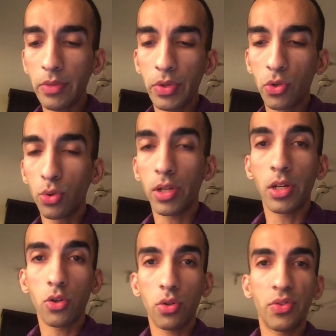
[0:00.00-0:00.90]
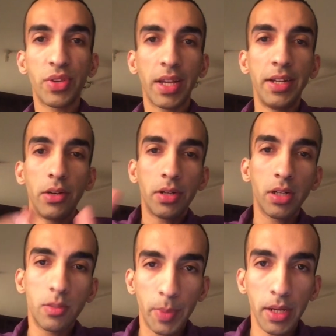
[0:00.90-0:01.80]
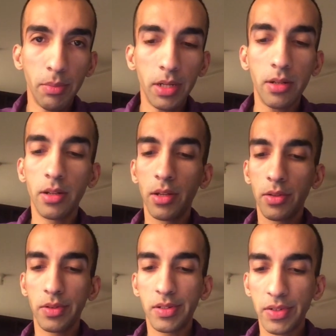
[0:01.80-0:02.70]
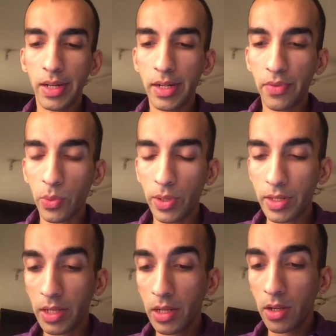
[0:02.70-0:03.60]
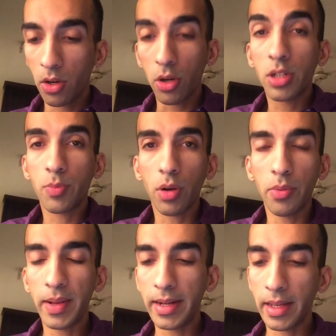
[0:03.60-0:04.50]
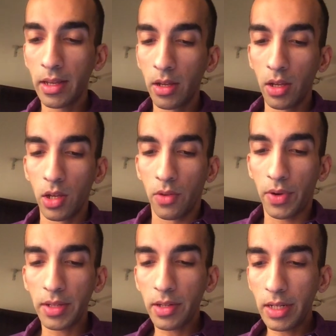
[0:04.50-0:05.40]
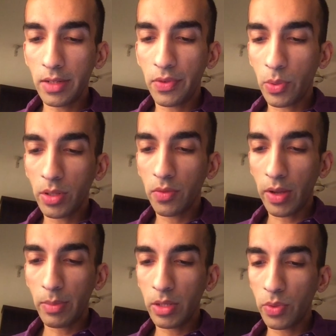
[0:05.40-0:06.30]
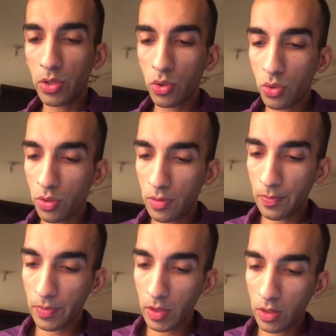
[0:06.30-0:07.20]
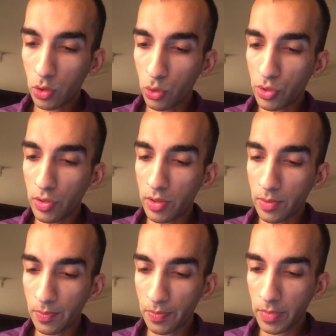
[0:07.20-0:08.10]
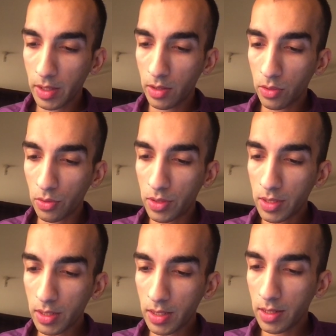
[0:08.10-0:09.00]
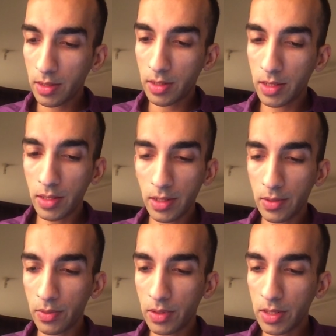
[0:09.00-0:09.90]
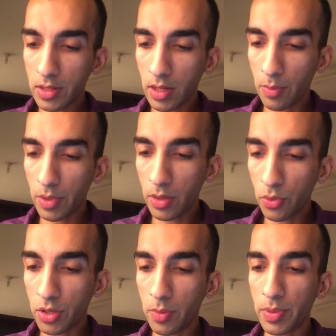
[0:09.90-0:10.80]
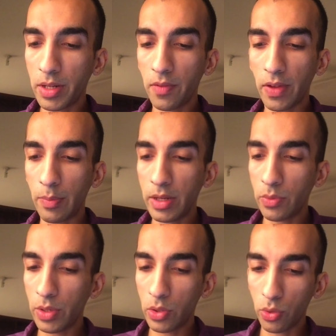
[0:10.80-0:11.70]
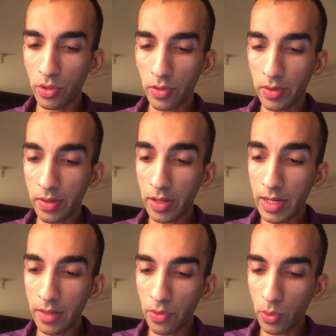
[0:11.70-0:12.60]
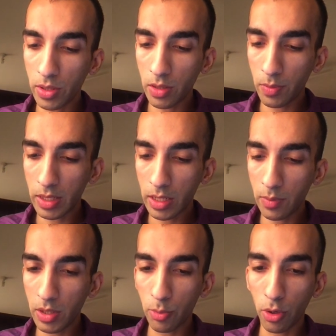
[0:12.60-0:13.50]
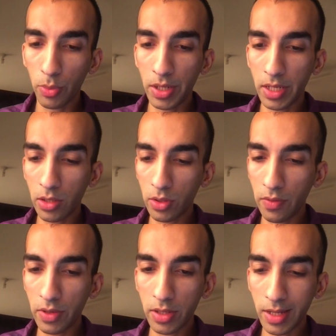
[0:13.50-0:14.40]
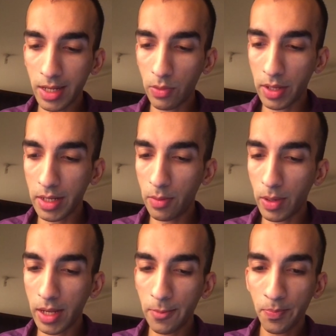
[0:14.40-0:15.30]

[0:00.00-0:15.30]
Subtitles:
2 children. So if you carried out an experiment, it's relative frequency or it's probability. Find the relative frequency of families with 2 children. So this number would represent families with 2 children, and relative frequency basically means probability. 73 divided by